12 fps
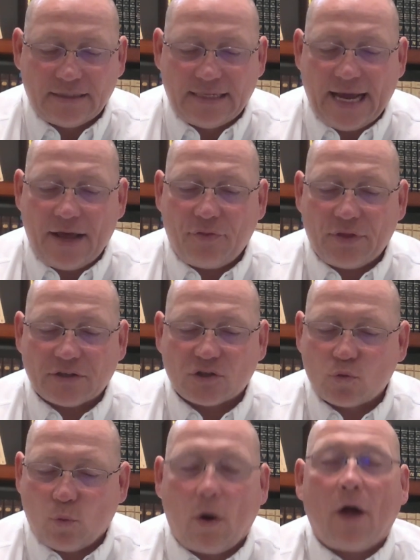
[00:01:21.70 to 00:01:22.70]
death is
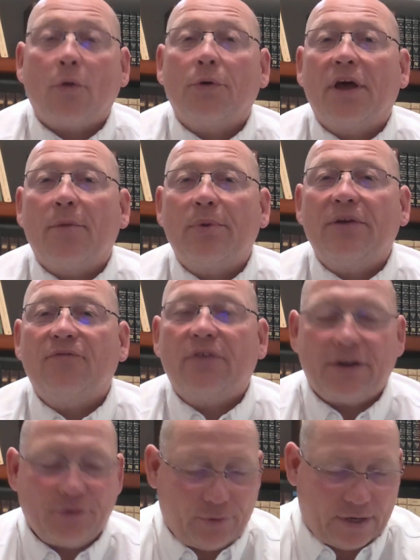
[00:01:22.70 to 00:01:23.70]
swallowed up in
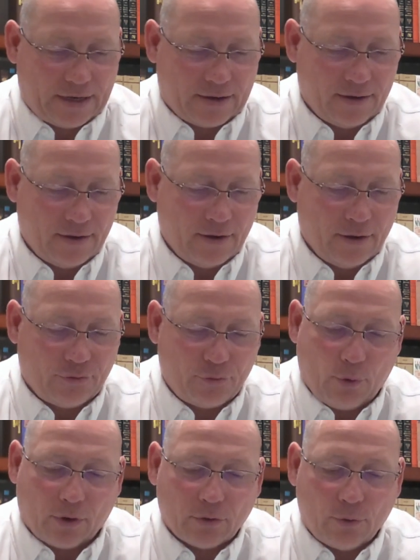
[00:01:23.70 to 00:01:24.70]
victory
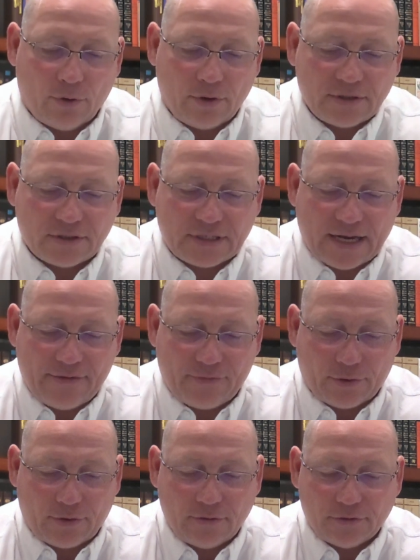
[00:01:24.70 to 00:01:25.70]
through our Lord and
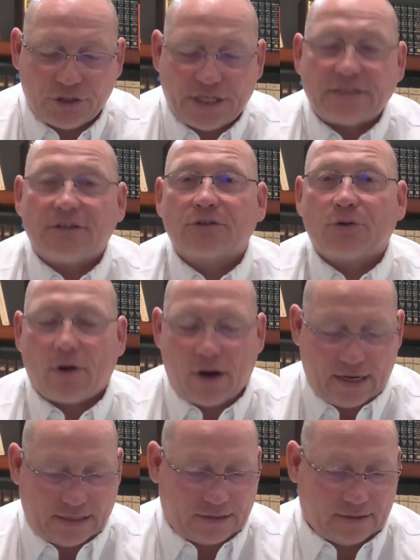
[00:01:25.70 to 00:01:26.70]
Savior, Jesus
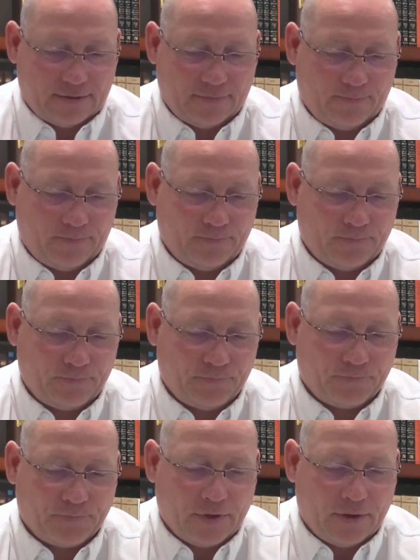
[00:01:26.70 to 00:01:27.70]
Christ.
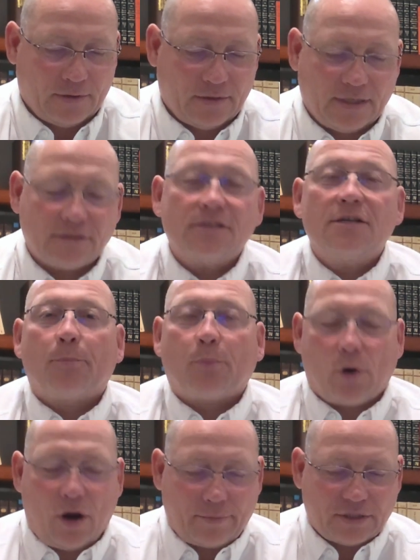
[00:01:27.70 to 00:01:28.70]
This is the
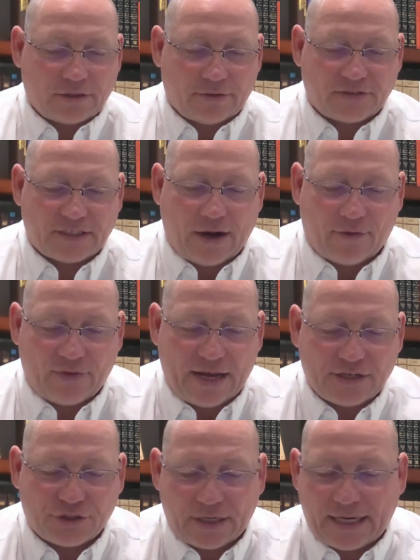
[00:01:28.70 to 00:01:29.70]
promise of
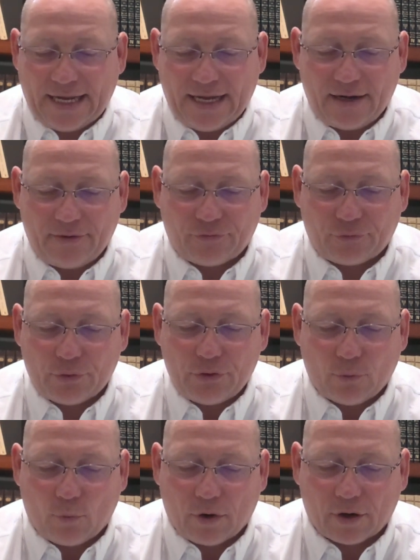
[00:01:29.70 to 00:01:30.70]
salvation in and through
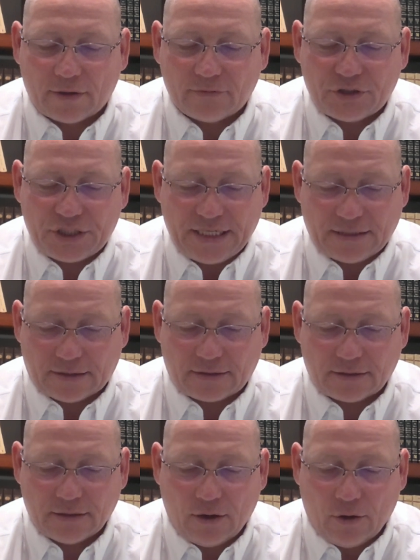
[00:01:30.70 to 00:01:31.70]
the work of
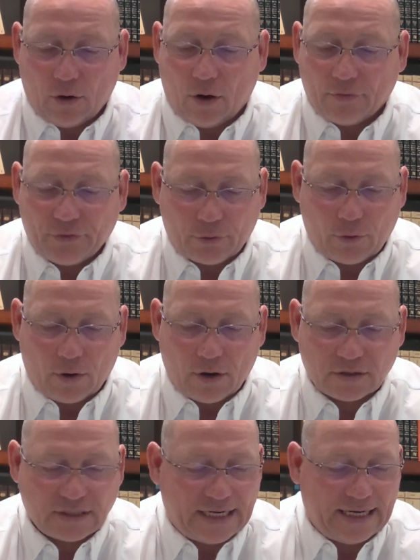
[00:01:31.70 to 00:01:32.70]
Jesus on the
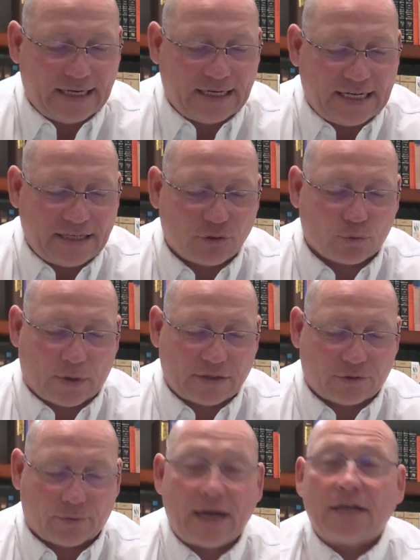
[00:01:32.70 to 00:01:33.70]
cross and in his
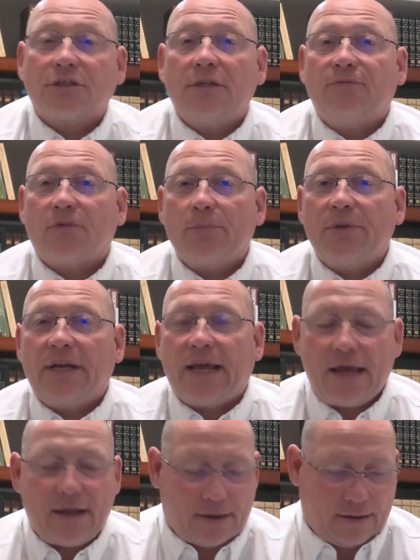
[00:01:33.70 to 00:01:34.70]
resurrection from the
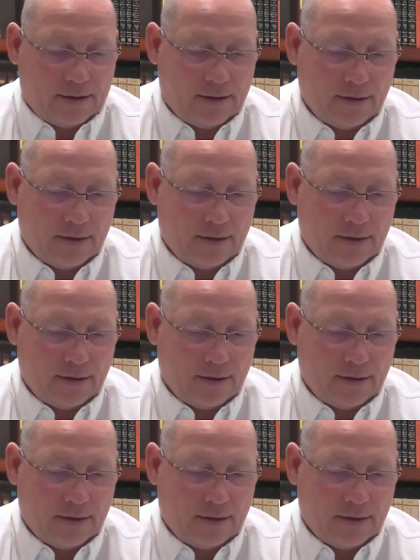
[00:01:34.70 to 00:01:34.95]
dead.